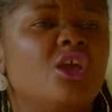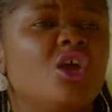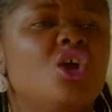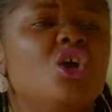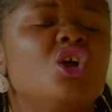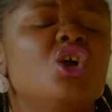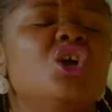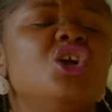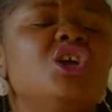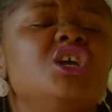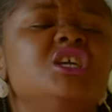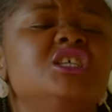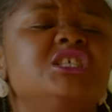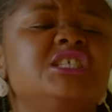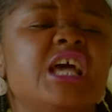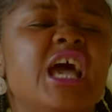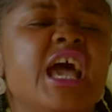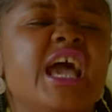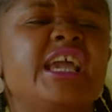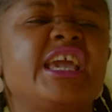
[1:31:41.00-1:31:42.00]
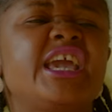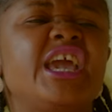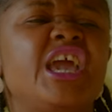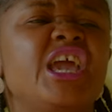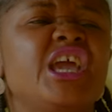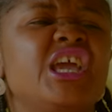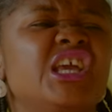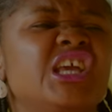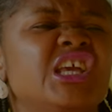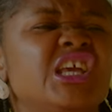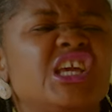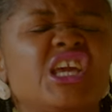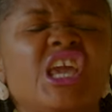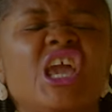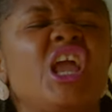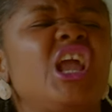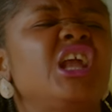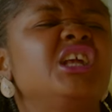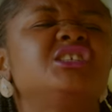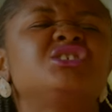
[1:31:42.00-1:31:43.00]
He's a king.
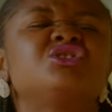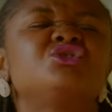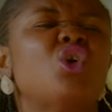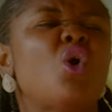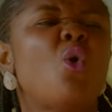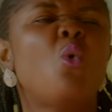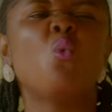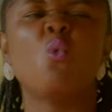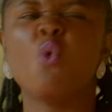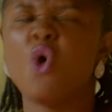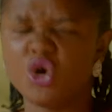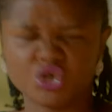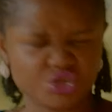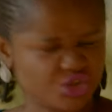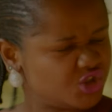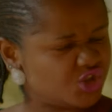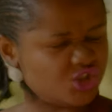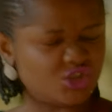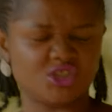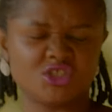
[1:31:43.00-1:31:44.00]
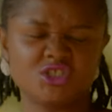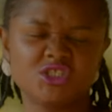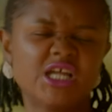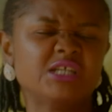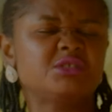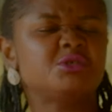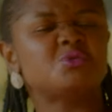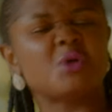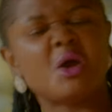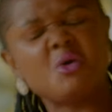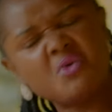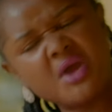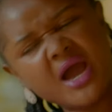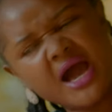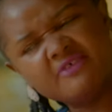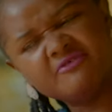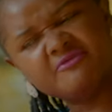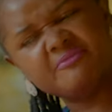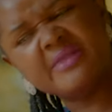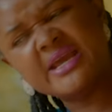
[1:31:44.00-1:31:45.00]
Kings don't wash. That is why we
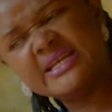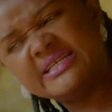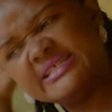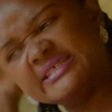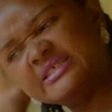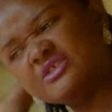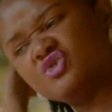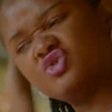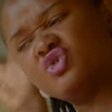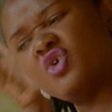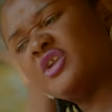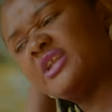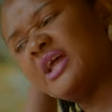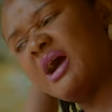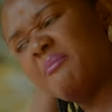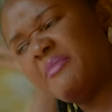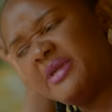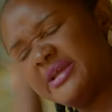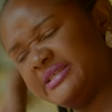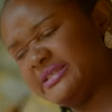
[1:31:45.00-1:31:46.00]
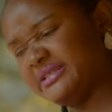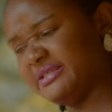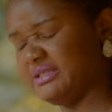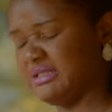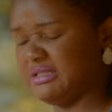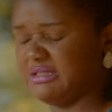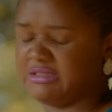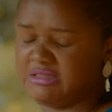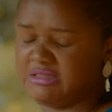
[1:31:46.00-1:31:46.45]
have maidens, other maidens